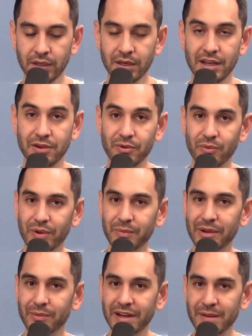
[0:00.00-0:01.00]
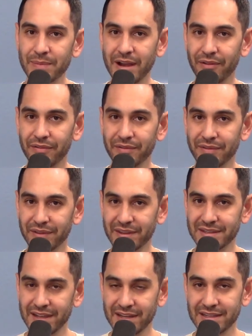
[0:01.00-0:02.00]
Now, when we read about
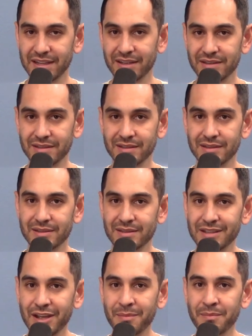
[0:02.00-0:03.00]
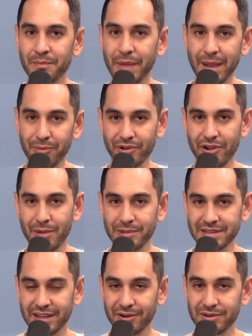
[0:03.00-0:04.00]
these ideas, some Bible
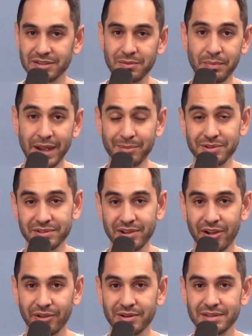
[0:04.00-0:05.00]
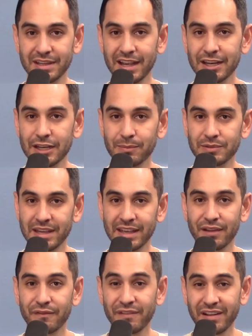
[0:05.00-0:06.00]
commentators, some Bible scholars end up
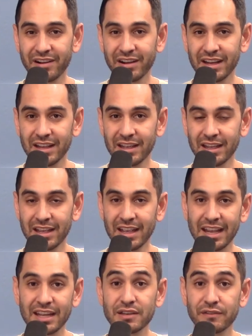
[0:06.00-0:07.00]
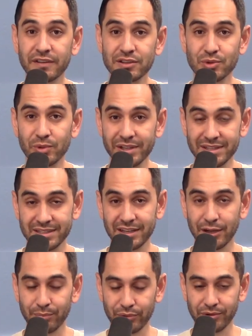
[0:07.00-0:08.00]
taking a very
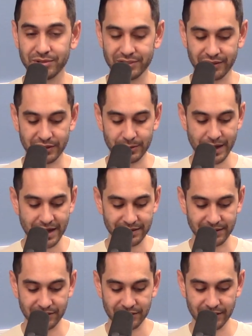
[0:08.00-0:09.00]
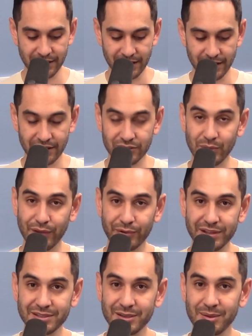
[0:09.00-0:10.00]
individualistic approach to this passage. So I've
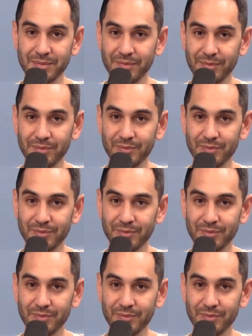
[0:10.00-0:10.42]
read some